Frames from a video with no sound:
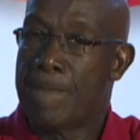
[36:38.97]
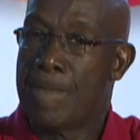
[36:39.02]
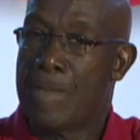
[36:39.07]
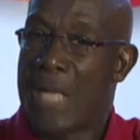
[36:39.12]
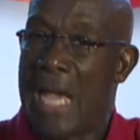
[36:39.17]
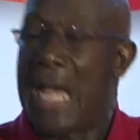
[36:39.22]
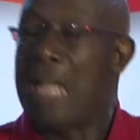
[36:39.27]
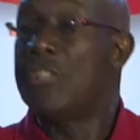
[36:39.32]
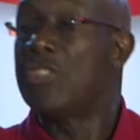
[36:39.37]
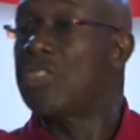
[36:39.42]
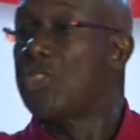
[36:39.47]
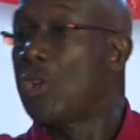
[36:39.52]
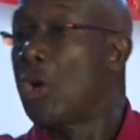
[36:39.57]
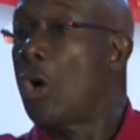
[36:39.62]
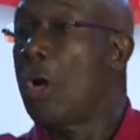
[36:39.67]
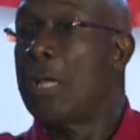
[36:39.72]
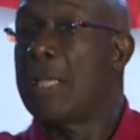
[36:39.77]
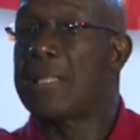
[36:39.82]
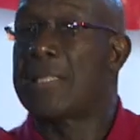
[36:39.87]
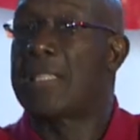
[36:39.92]
And so
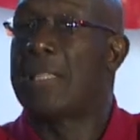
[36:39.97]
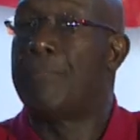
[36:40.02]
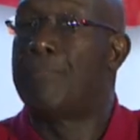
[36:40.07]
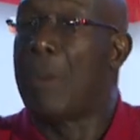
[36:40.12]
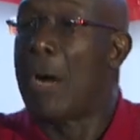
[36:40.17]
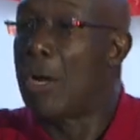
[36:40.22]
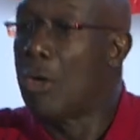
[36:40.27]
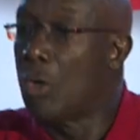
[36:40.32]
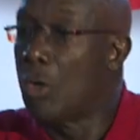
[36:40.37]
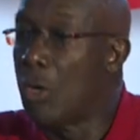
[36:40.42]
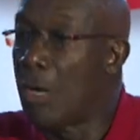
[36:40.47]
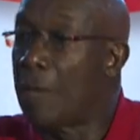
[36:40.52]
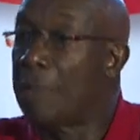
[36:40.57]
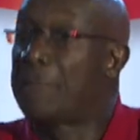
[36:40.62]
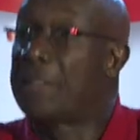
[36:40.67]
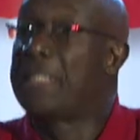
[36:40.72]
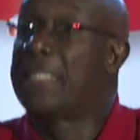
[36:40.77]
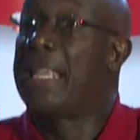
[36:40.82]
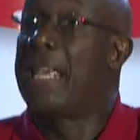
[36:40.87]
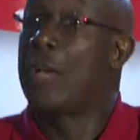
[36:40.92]
is the borough of
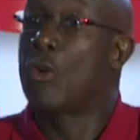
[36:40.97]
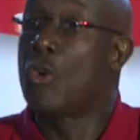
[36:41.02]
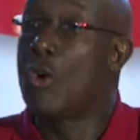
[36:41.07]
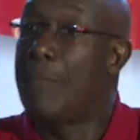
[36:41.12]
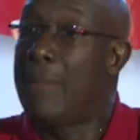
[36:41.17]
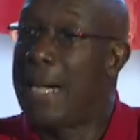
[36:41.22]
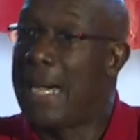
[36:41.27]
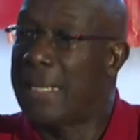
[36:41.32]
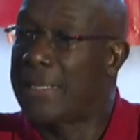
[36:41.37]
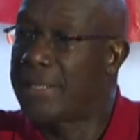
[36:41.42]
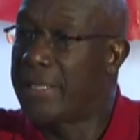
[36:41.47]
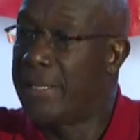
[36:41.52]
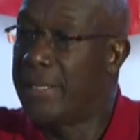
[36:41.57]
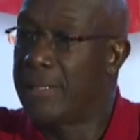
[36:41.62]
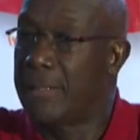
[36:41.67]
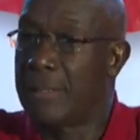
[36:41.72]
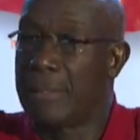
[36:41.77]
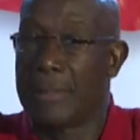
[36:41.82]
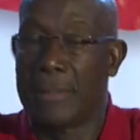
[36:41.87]
Diego Martin.